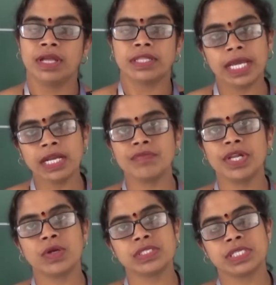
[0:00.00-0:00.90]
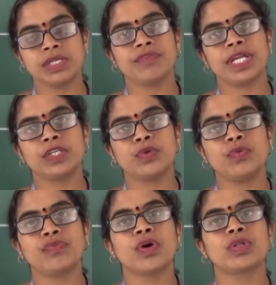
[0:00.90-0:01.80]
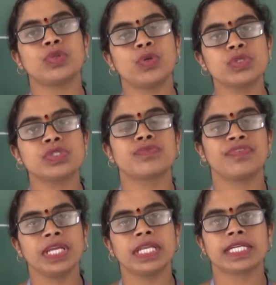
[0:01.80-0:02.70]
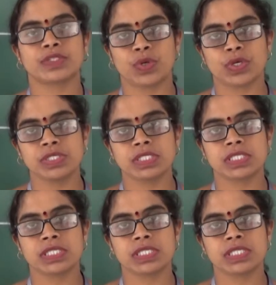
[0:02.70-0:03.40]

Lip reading: That velocity value for those free electrons